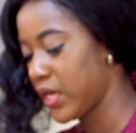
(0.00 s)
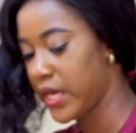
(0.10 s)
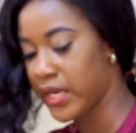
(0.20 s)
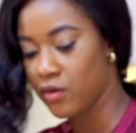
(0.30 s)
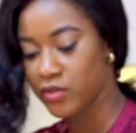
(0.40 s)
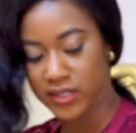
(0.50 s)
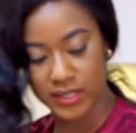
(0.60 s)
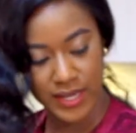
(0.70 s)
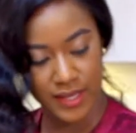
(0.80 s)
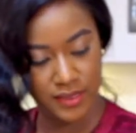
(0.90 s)
And I'll
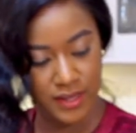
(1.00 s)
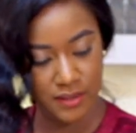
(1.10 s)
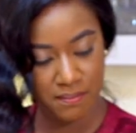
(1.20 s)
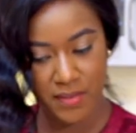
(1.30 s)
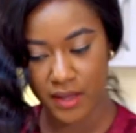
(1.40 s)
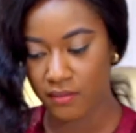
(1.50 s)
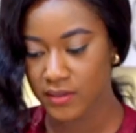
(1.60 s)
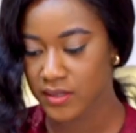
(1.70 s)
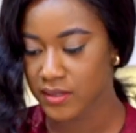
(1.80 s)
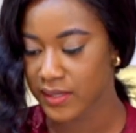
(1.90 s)
just let that
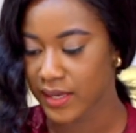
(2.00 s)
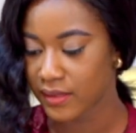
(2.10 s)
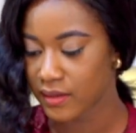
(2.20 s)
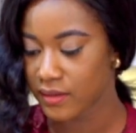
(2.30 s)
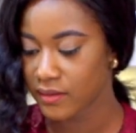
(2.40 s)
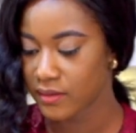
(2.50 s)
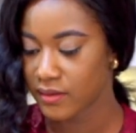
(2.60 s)
melt together.